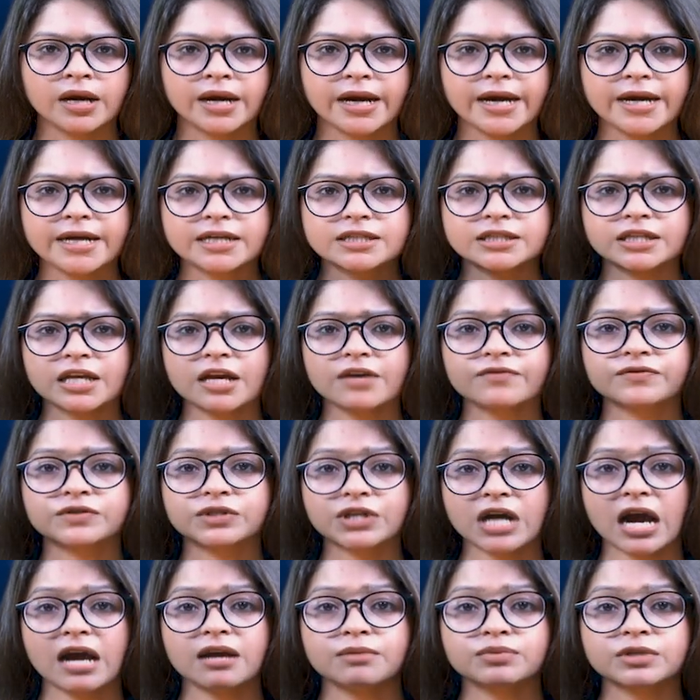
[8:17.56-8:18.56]
It saves
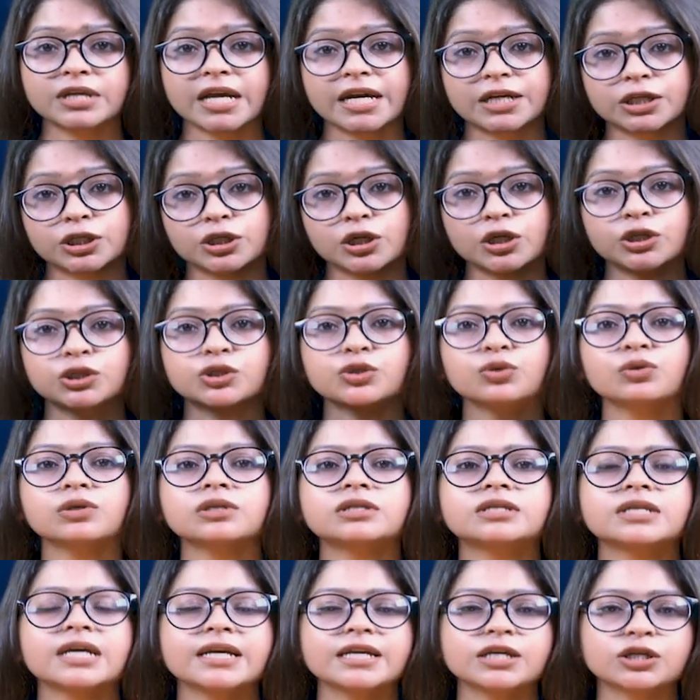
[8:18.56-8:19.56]
time and
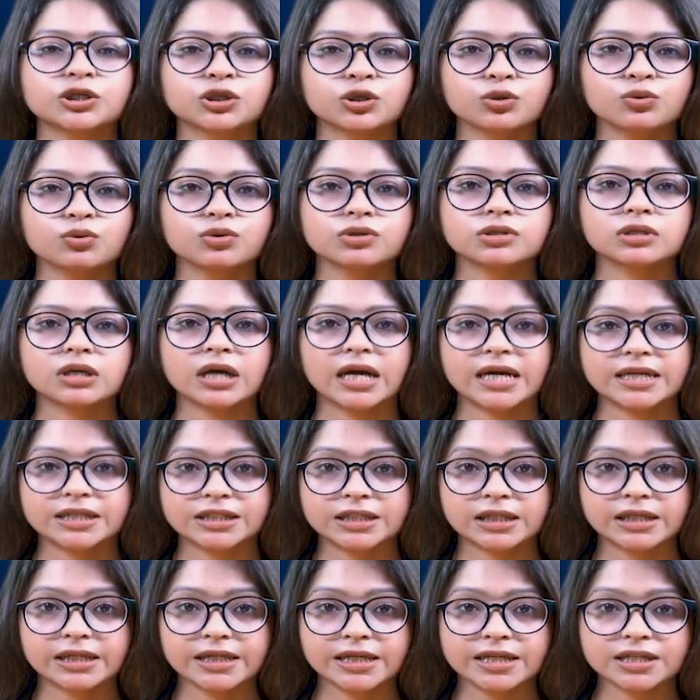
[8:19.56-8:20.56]
controls the issues
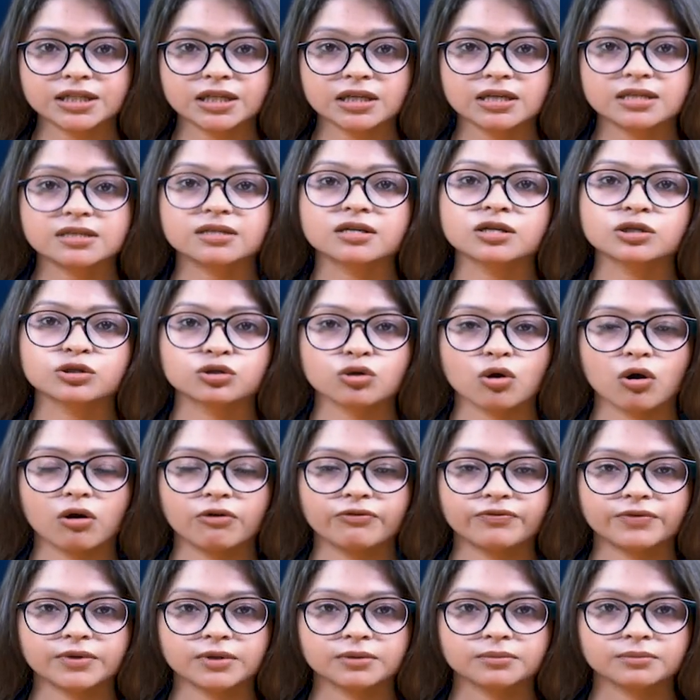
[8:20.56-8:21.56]
until it is
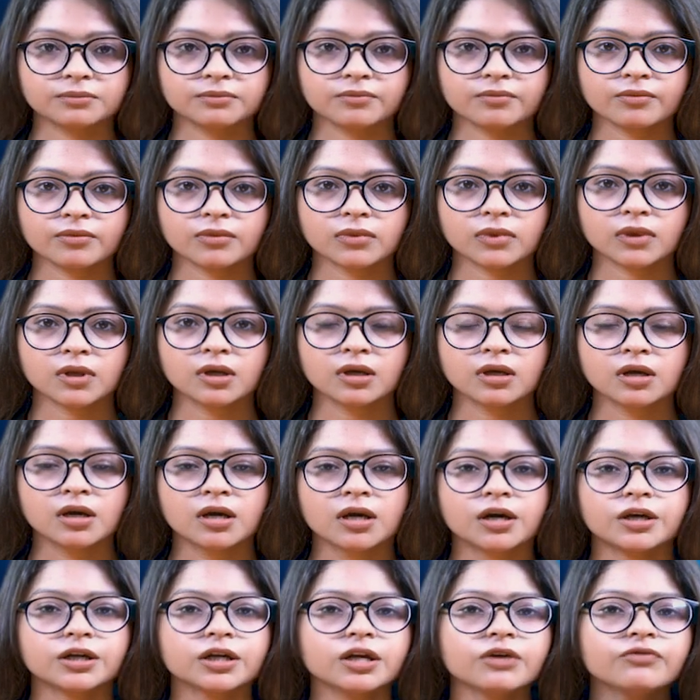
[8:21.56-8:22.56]
resolved.
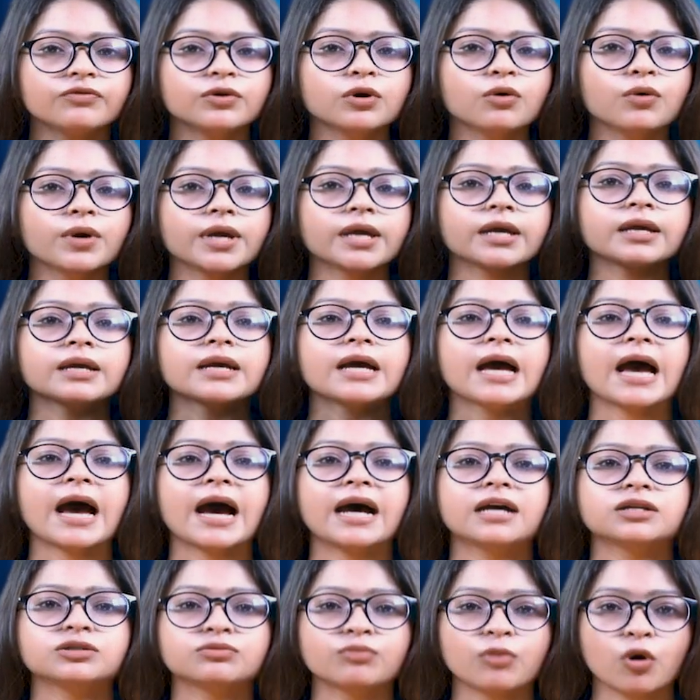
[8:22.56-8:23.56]
Reviewing
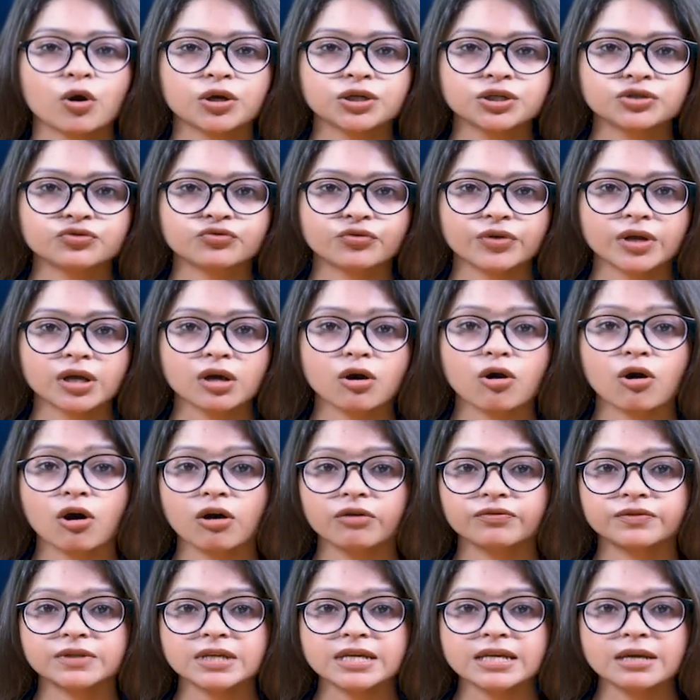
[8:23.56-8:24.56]
and monitoring
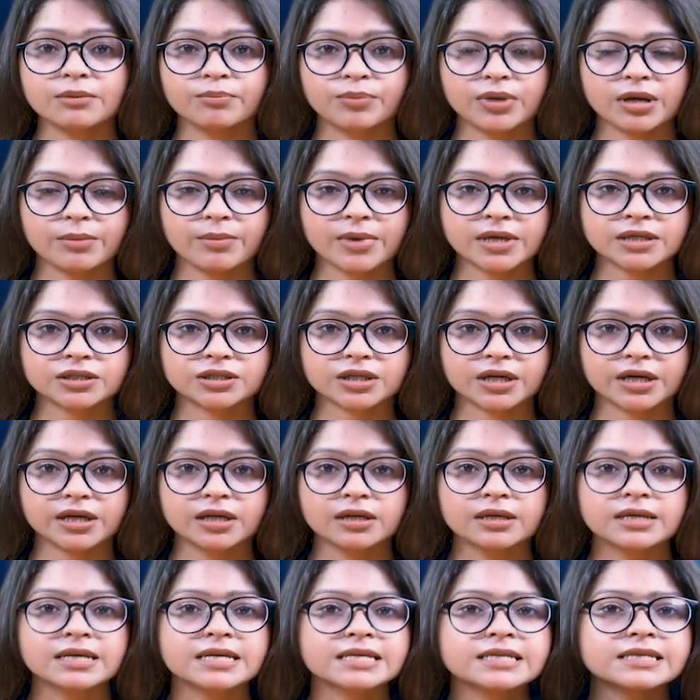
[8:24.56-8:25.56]
of the implemented
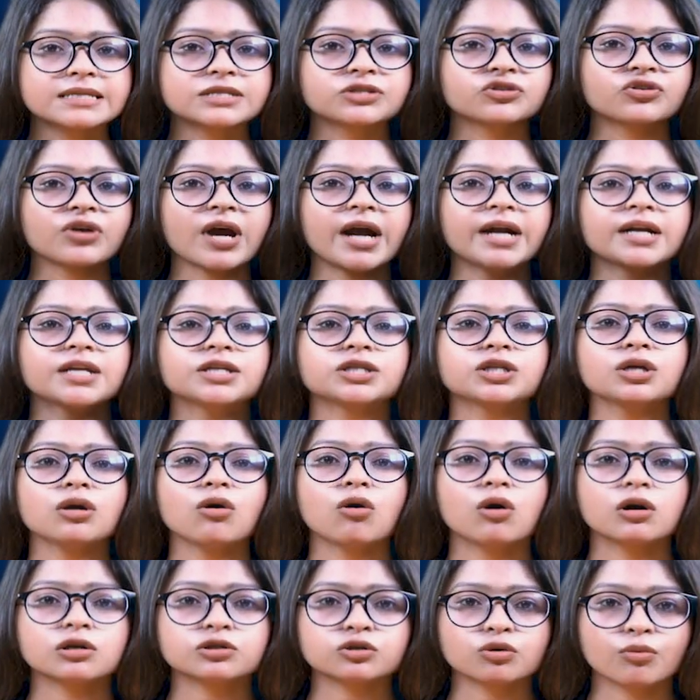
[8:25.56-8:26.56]
strategy
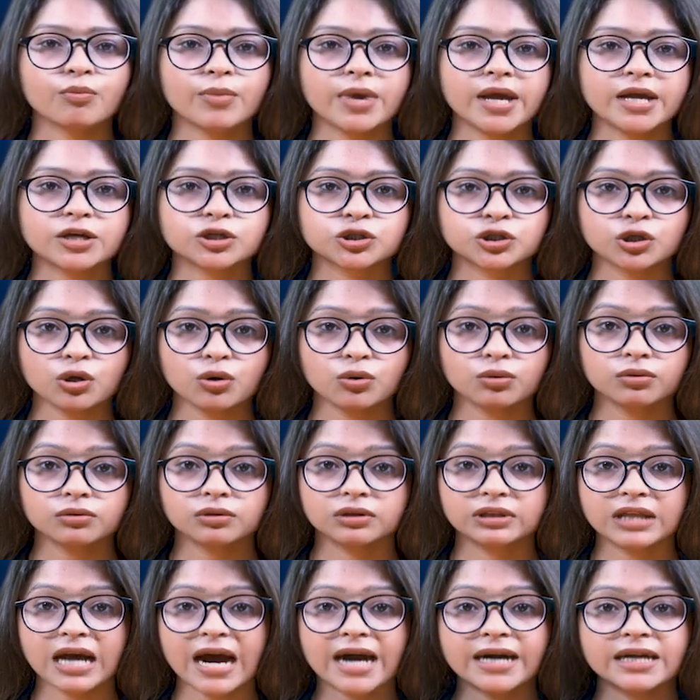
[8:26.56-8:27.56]
also makes sure
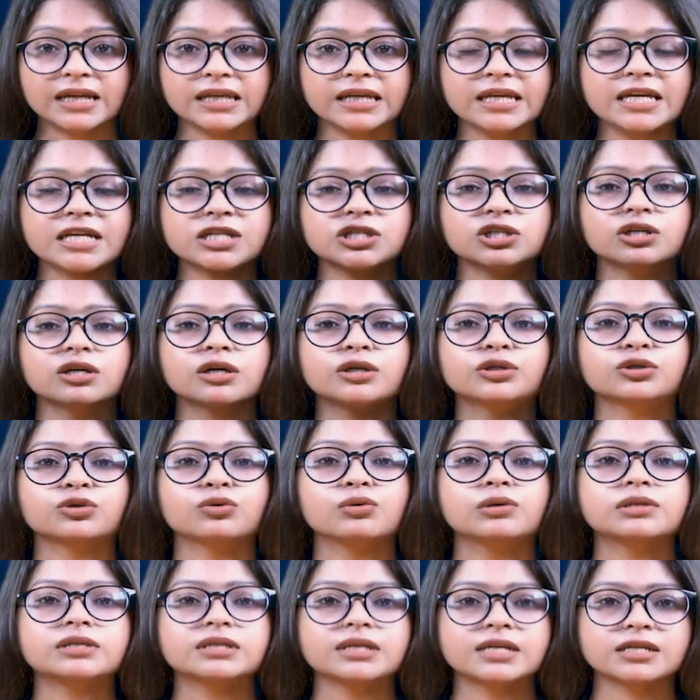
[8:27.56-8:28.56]
that each
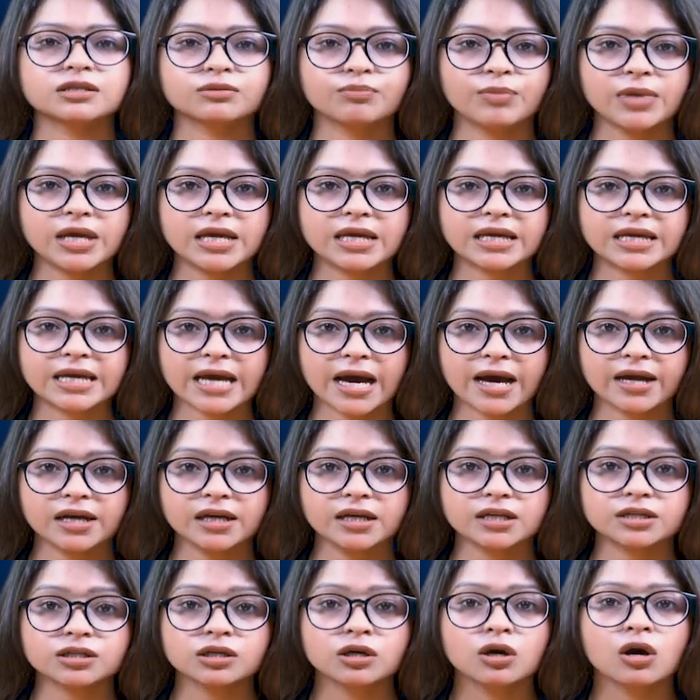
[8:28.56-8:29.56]
control is being
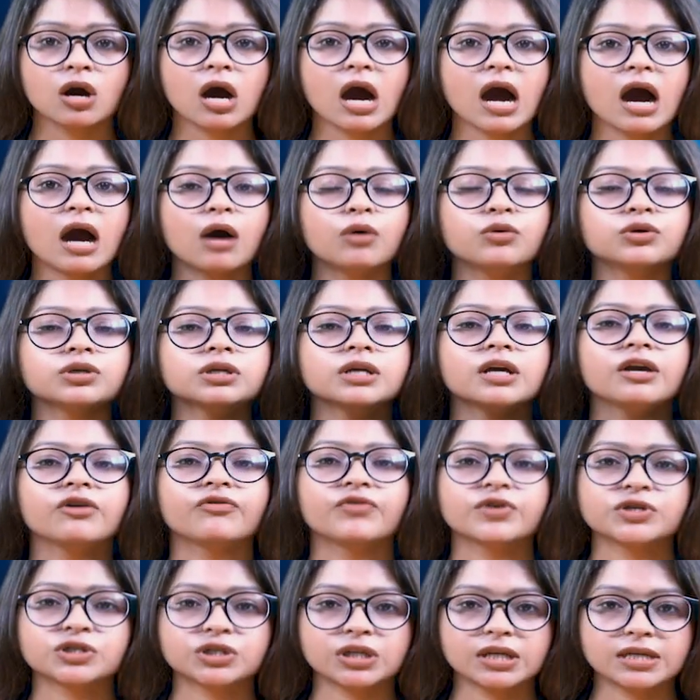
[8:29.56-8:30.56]
carried out
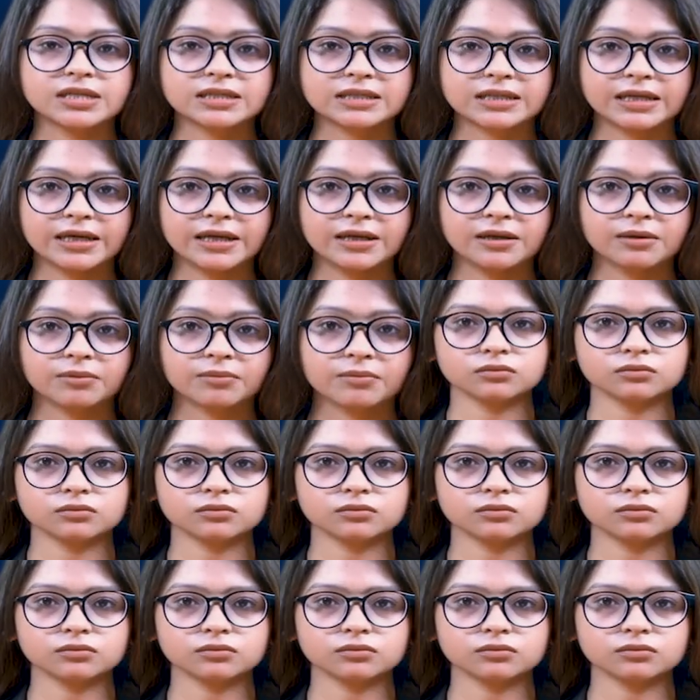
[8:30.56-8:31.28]
efficiently.